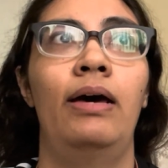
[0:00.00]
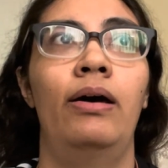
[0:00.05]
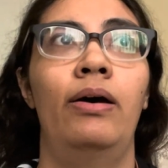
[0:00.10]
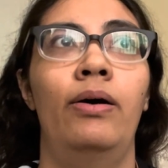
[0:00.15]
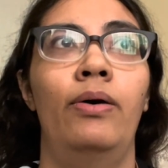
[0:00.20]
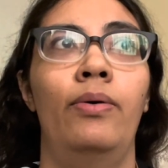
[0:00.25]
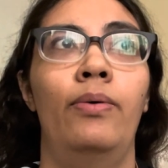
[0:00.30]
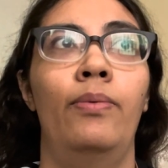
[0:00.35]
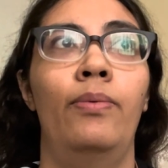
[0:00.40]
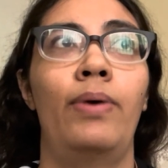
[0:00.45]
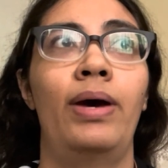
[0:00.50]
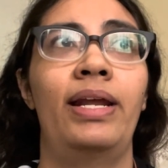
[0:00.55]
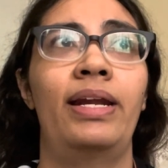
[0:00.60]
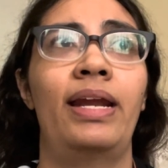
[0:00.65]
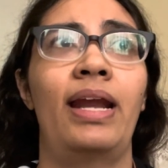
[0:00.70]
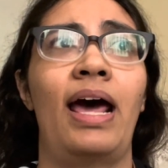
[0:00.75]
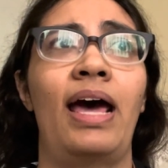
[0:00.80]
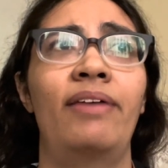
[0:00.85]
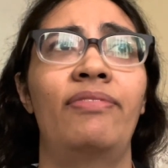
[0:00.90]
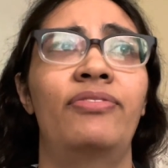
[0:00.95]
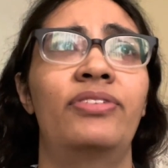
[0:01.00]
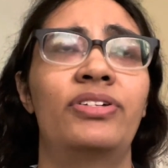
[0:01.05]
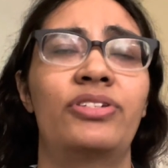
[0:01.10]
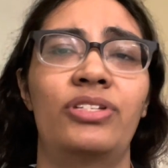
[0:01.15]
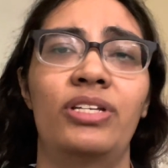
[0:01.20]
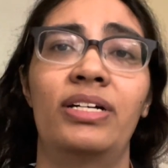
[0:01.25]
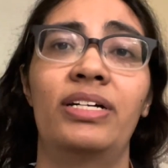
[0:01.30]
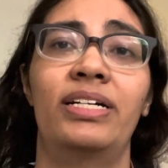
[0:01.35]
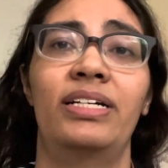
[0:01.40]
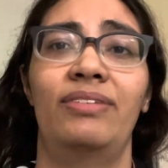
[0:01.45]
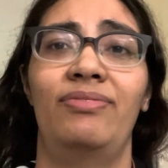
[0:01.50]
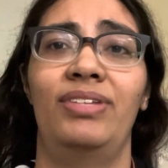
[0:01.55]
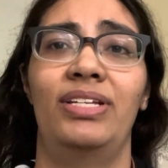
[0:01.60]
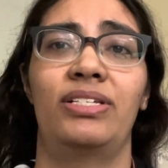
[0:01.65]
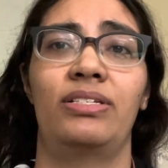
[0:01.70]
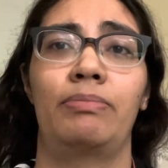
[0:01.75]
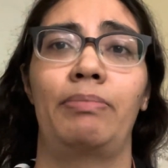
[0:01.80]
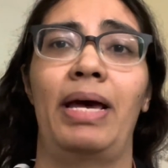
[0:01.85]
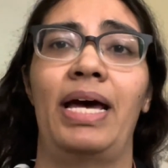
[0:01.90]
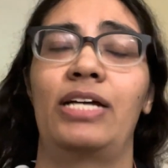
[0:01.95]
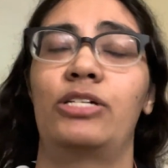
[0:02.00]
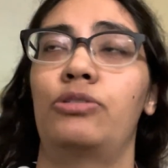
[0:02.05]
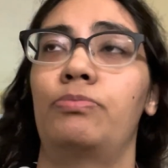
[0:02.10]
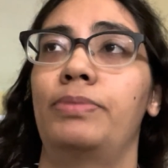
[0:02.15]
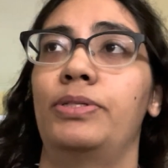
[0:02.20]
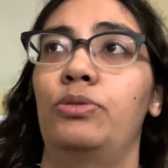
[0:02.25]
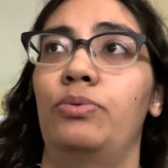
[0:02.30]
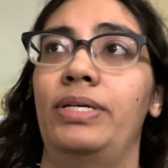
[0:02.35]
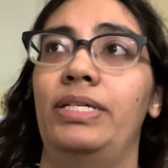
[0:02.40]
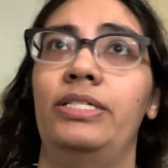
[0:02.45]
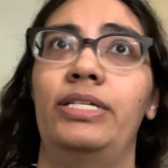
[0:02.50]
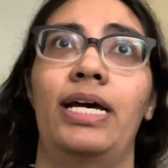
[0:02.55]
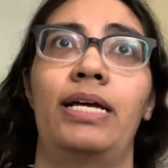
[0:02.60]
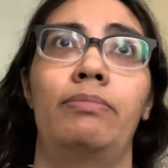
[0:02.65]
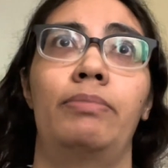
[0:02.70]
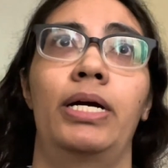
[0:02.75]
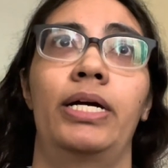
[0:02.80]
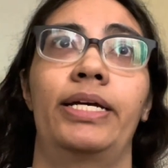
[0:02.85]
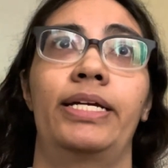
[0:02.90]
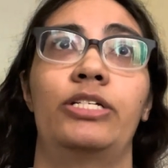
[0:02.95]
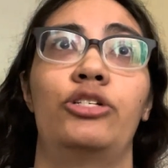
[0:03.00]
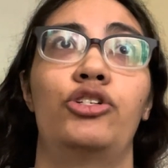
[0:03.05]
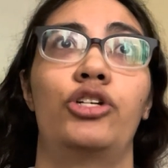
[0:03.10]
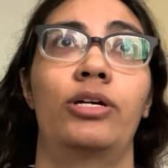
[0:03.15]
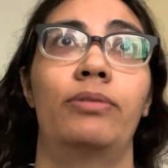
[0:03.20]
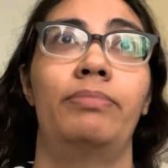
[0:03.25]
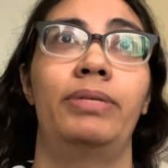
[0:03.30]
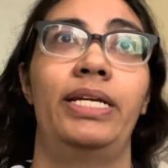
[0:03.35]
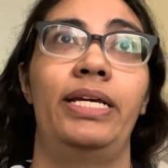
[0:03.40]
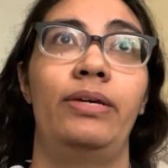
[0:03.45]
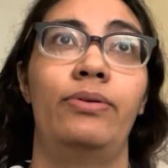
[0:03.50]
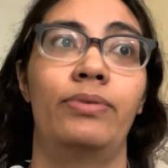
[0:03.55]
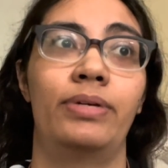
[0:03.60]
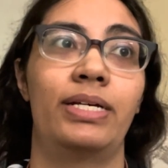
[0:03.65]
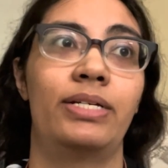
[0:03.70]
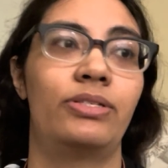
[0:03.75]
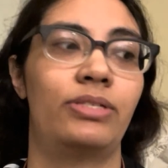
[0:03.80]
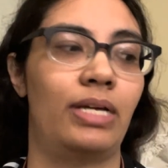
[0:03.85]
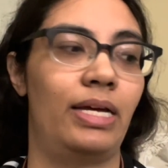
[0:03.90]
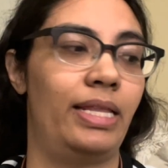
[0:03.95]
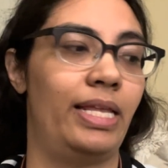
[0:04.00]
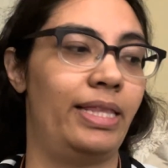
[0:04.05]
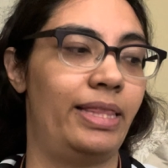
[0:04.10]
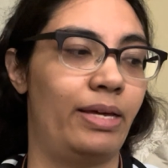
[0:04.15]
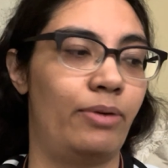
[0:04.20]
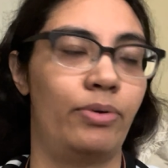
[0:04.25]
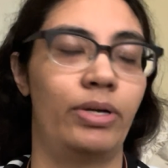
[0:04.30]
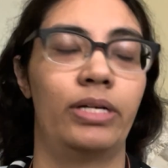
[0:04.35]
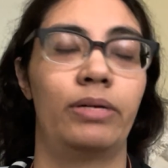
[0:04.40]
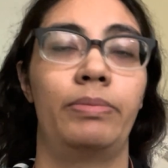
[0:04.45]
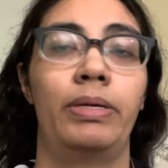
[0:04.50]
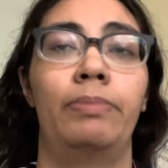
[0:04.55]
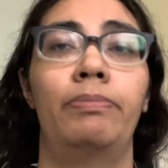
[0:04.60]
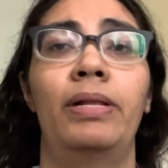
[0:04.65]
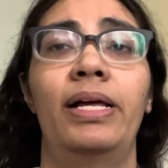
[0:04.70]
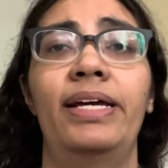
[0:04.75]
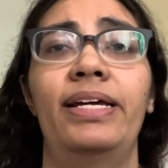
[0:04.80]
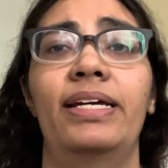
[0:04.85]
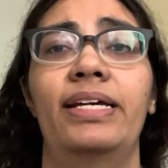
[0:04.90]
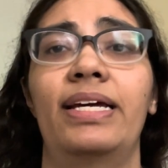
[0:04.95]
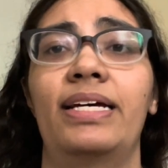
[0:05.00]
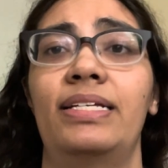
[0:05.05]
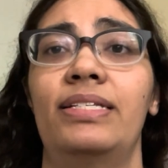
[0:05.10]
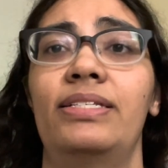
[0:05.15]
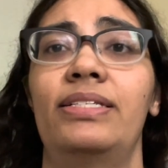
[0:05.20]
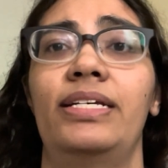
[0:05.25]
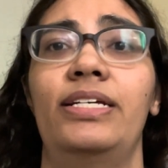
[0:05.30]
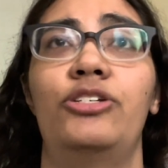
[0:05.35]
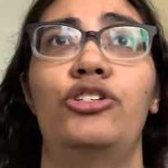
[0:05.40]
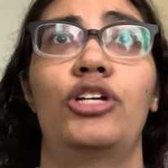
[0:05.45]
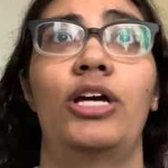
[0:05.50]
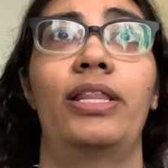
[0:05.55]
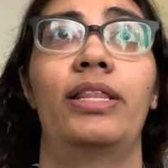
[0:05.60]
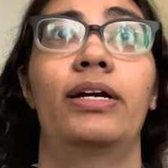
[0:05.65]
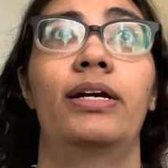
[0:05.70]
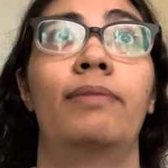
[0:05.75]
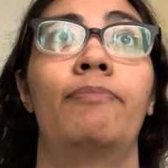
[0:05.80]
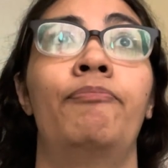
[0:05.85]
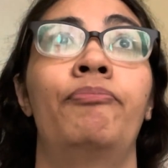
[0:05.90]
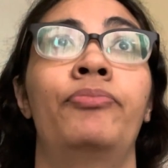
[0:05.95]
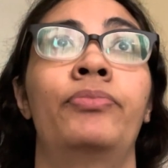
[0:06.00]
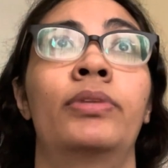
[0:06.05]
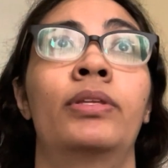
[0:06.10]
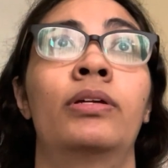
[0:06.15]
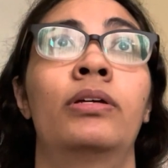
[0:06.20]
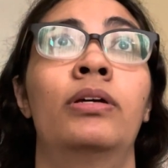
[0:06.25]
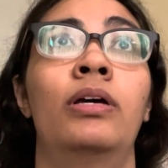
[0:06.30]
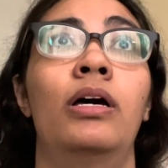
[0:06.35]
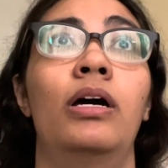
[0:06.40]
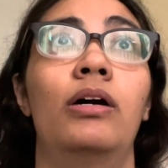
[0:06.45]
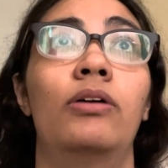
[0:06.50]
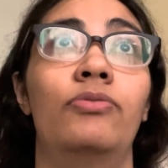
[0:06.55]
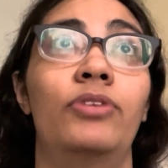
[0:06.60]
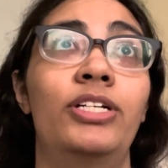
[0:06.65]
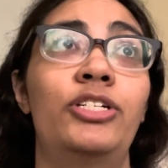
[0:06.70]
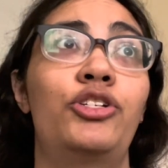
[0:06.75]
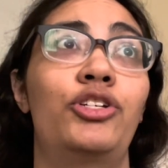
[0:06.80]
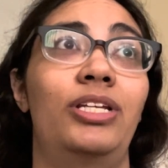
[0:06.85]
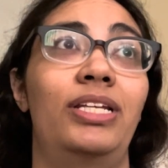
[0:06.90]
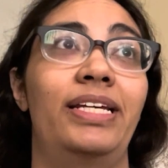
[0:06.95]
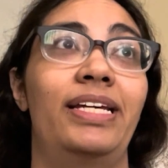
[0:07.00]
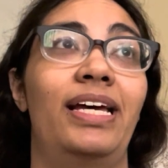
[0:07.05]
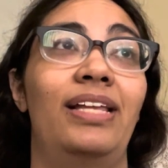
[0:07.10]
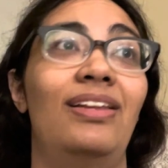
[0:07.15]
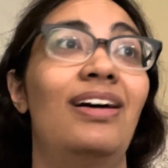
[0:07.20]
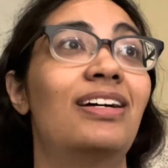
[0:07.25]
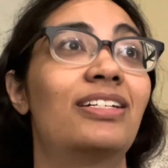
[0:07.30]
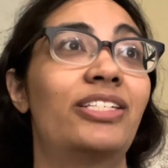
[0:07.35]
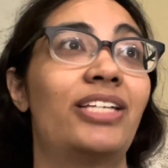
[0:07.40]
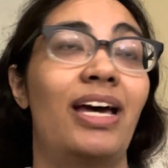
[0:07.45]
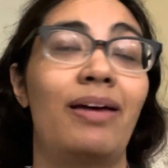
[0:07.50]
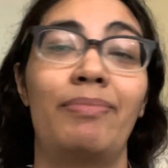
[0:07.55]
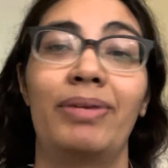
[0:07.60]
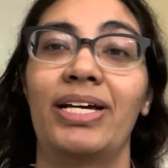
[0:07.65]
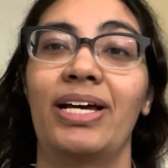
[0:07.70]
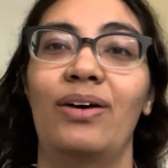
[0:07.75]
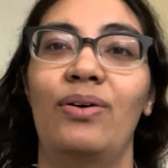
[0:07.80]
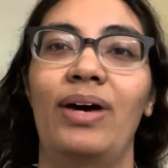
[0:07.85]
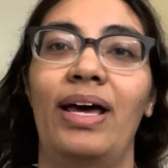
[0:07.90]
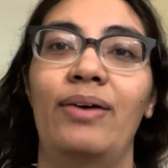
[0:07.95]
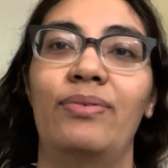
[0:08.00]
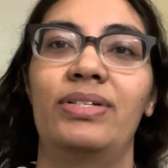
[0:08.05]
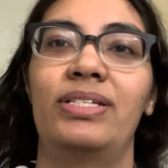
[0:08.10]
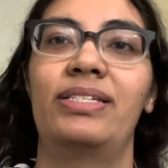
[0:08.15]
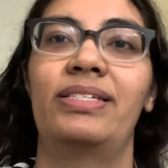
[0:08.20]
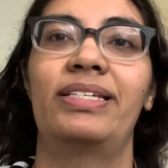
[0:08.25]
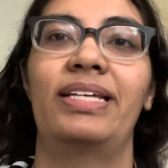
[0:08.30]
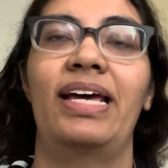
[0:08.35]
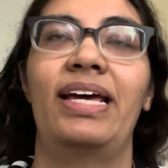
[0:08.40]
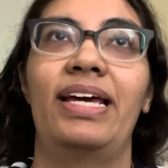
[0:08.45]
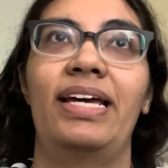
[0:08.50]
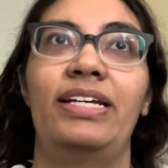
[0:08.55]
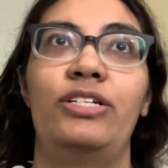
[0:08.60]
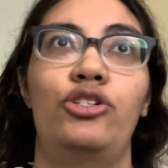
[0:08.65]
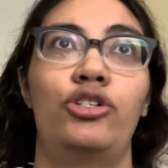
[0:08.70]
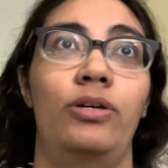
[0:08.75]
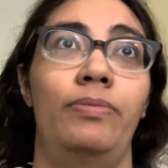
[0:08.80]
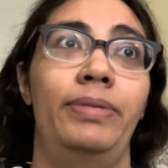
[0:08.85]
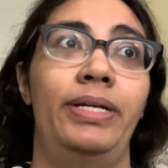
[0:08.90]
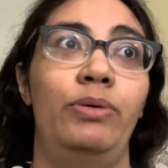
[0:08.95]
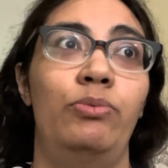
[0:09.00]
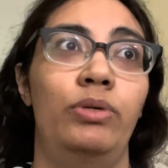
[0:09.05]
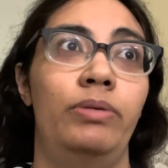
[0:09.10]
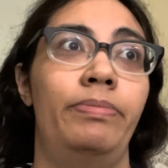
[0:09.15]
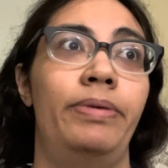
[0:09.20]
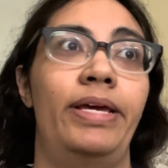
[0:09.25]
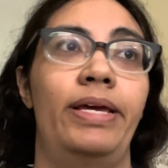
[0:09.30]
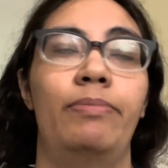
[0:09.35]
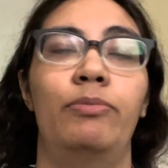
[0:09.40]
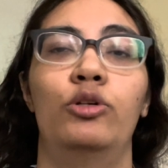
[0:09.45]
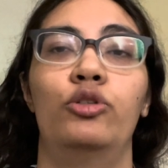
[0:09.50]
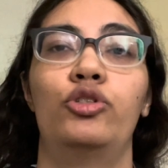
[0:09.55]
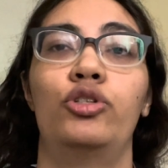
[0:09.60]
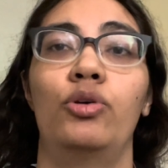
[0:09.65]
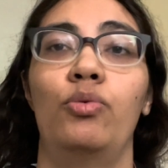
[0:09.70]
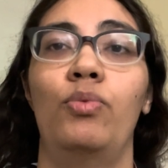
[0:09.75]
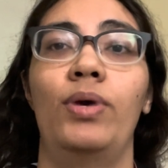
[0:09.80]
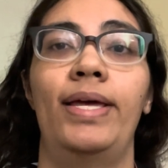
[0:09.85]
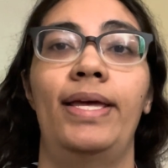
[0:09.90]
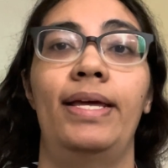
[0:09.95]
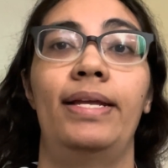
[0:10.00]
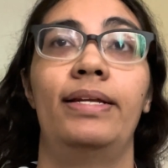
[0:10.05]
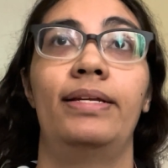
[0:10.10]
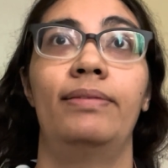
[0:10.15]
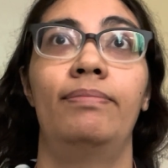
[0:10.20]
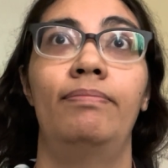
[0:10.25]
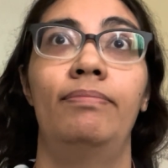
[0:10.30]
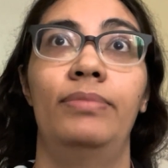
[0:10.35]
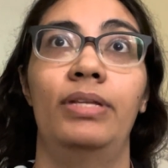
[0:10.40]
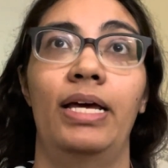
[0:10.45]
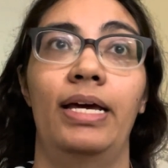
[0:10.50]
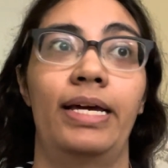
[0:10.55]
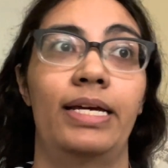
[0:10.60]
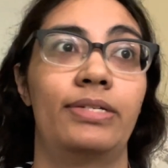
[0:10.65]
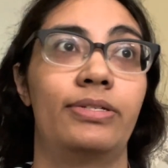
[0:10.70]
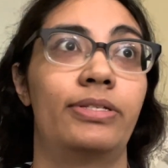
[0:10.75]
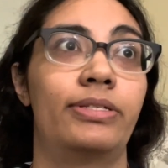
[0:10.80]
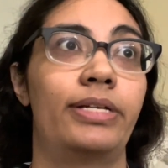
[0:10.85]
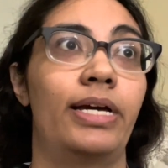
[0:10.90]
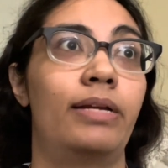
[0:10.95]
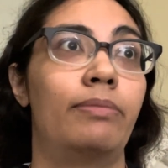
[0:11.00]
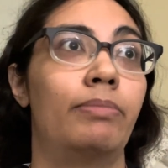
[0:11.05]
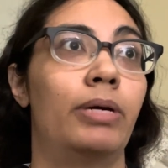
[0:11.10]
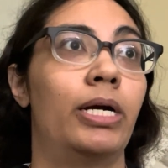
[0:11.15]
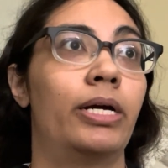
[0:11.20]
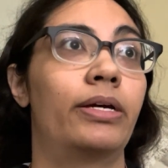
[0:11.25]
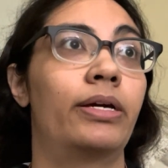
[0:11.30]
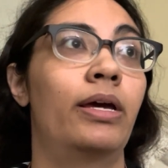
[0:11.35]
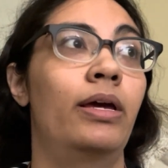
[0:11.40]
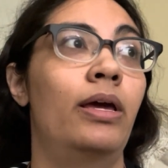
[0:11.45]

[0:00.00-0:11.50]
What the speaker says: when I first heard of this match between Denmark and Germany, when I saw that they were going to be playing against each other, originally, a long time ago, I would say Germany would be able to win against Denmark.